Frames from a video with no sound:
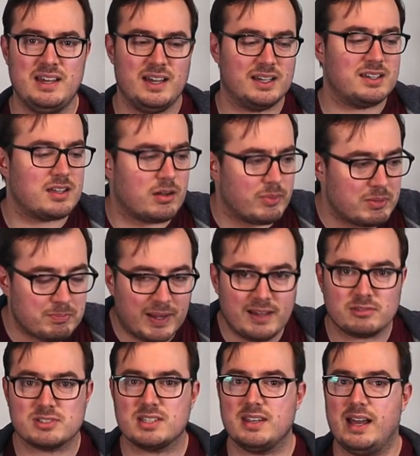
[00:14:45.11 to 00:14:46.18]
And coming
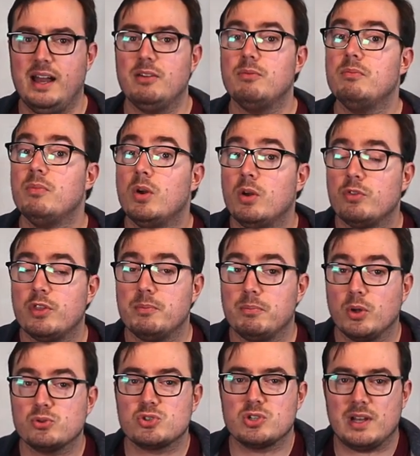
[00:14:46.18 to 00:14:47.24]
back to that, the
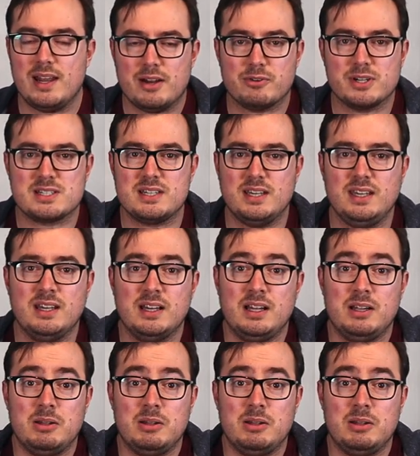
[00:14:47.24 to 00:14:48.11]
modularity,